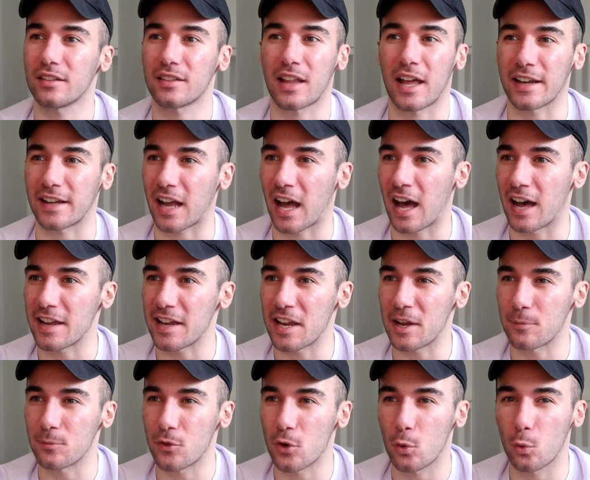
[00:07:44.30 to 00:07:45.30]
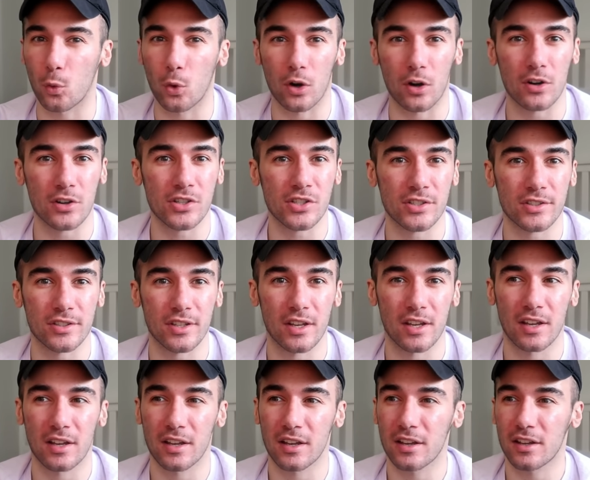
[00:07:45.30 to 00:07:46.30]
like I am the worst,
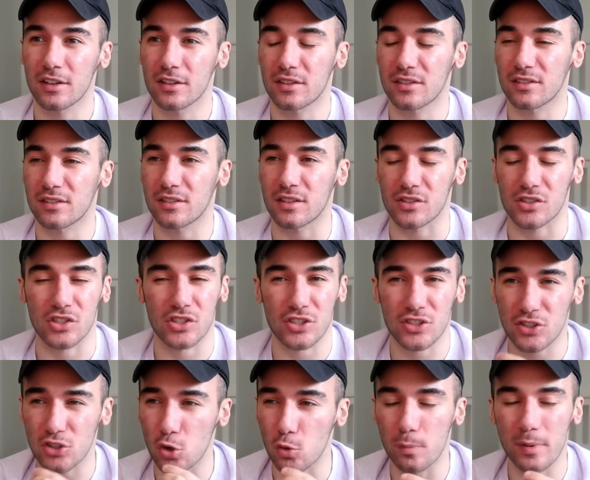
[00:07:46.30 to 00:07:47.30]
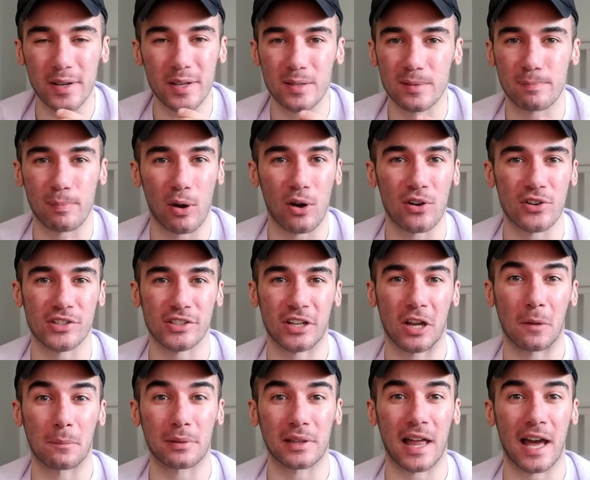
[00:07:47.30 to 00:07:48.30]
the stupidest person
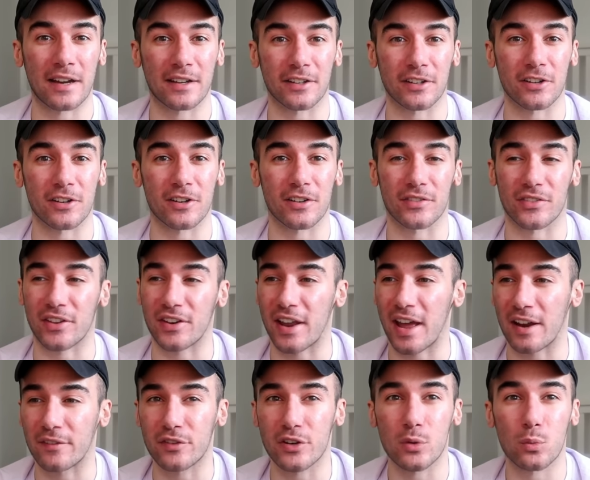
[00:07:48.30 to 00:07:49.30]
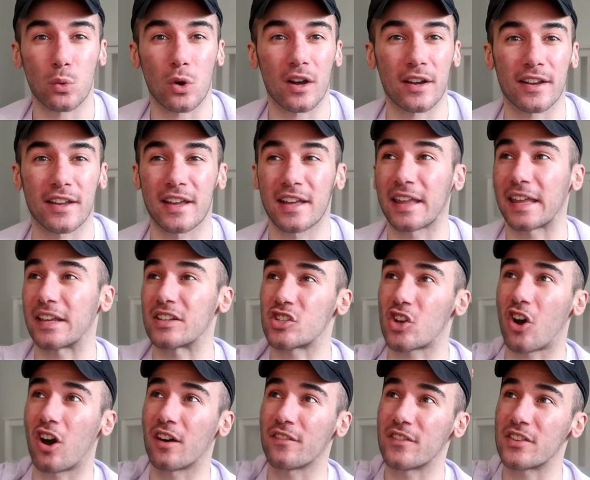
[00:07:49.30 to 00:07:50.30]
on planet Earth, and everyone
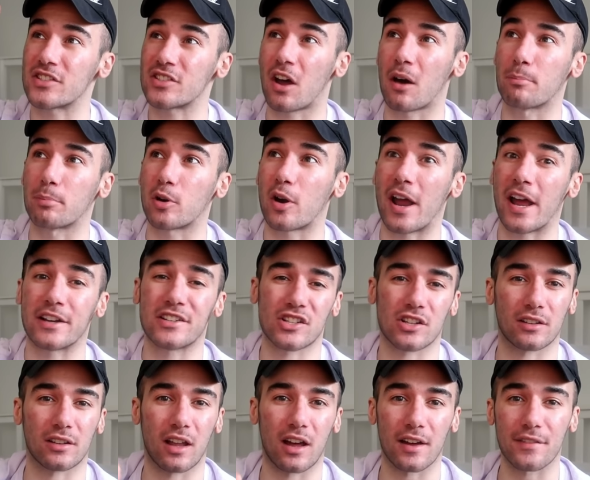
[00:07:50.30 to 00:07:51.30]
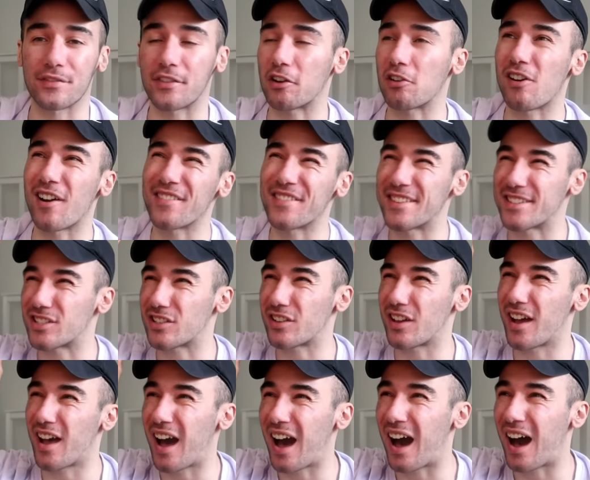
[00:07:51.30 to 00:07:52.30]
is on this upper echelon. They're on this
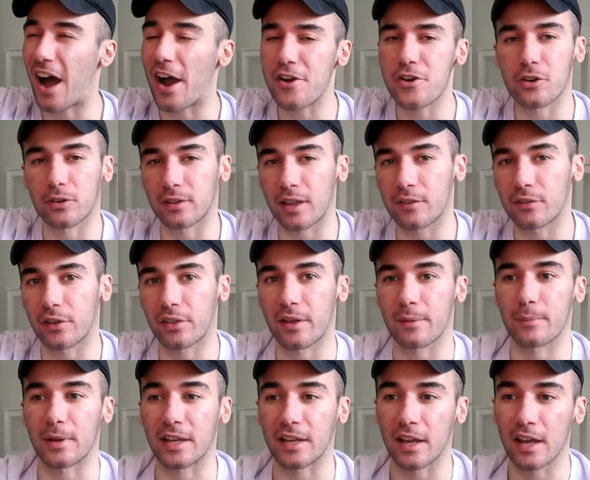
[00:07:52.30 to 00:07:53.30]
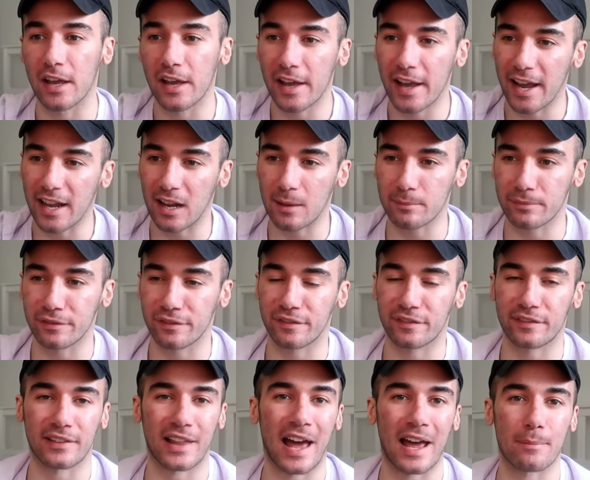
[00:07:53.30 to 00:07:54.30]
higher level than me, and I'm
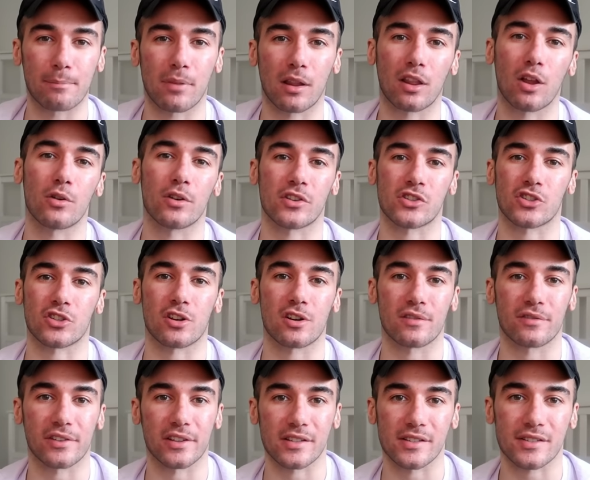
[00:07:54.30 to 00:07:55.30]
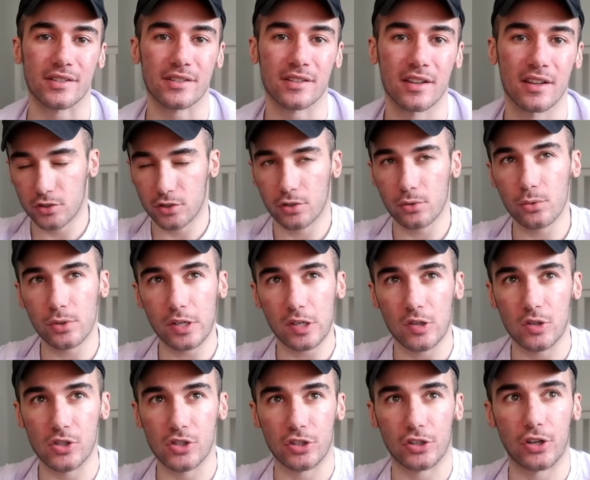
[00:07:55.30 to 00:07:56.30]
flat below the surface. Two
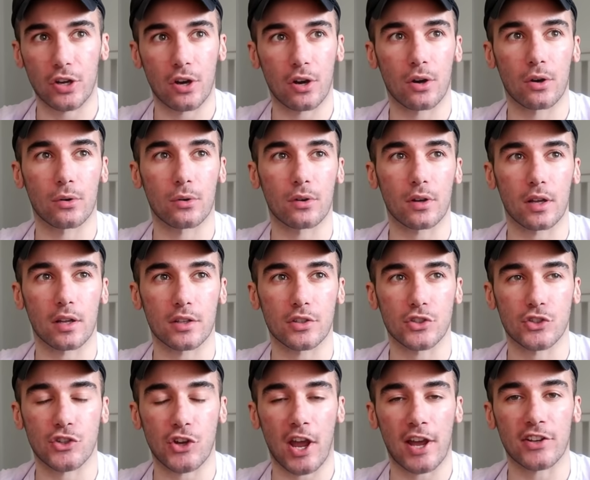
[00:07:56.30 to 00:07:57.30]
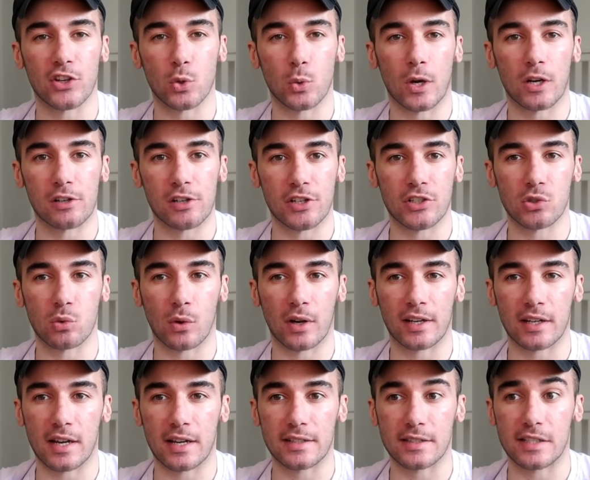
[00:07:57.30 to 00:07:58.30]
years ago, January
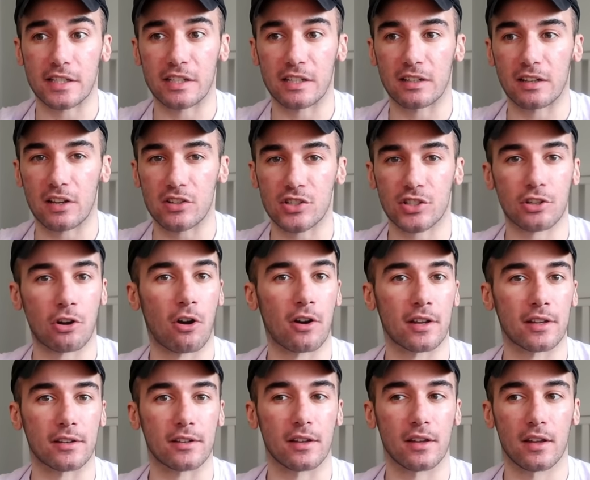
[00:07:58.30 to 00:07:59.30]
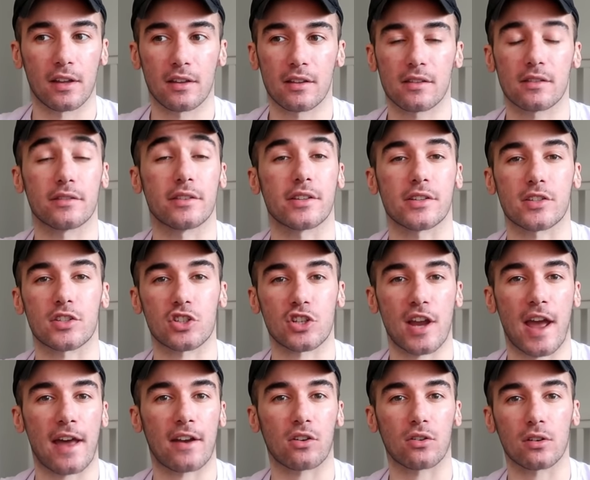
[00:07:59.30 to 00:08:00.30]
2019, I started this
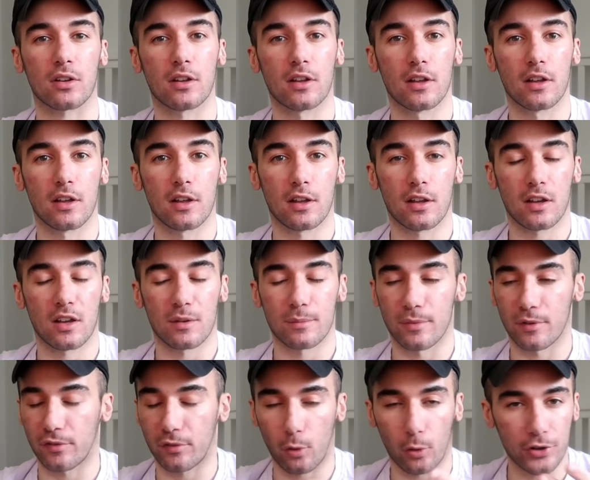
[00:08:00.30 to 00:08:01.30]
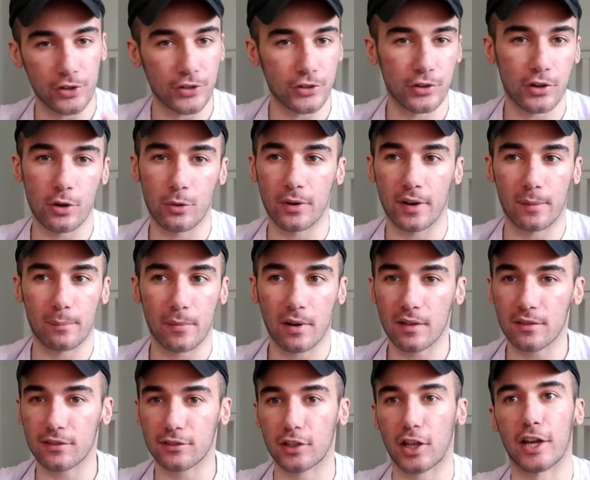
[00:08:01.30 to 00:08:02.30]
channel. Before you knew it, a
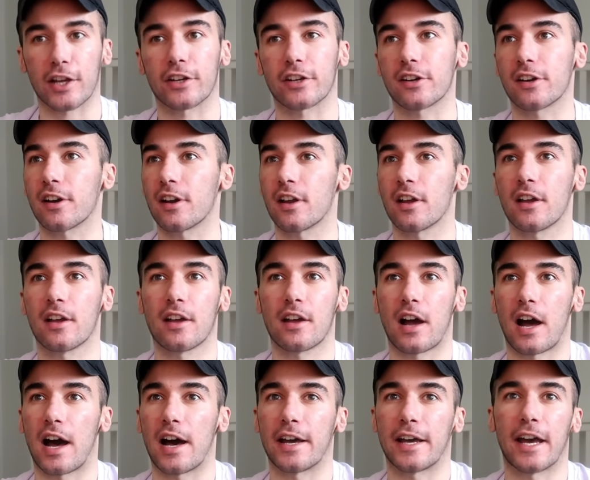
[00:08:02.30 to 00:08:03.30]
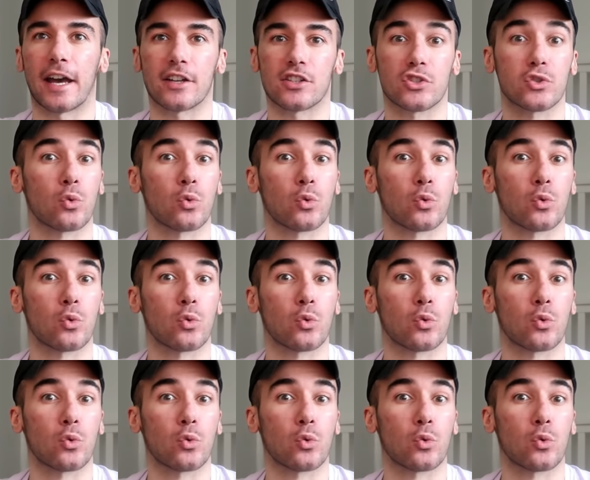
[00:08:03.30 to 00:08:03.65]
month later, I had